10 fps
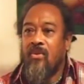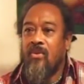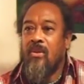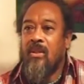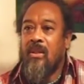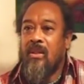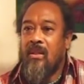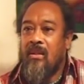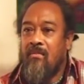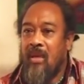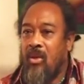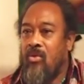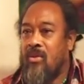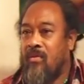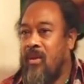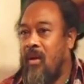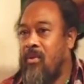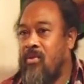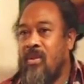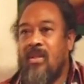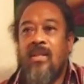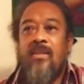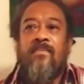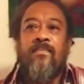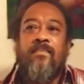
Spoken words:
to make use of the opportunity.